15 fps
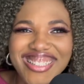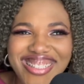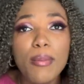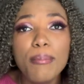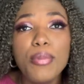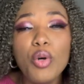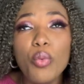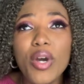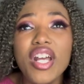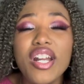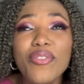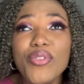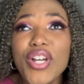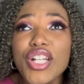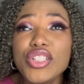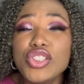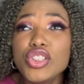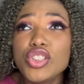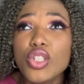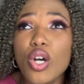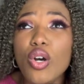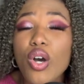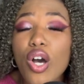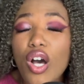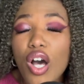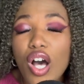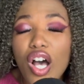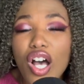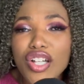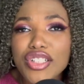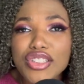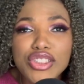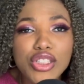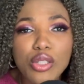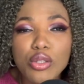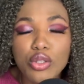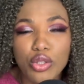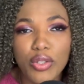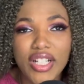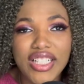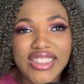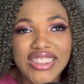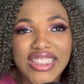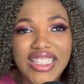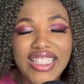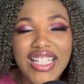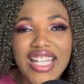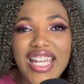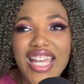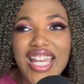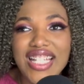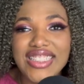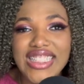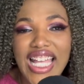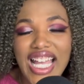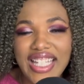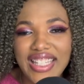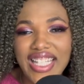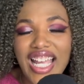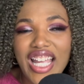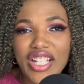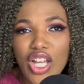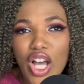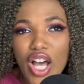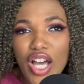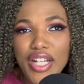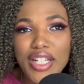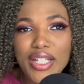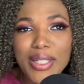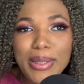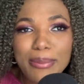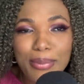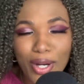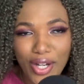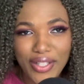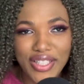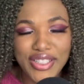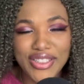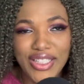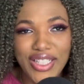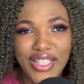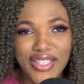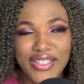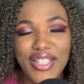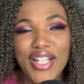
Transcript: But what I find so odd and so crazy is that the iconic Barney song,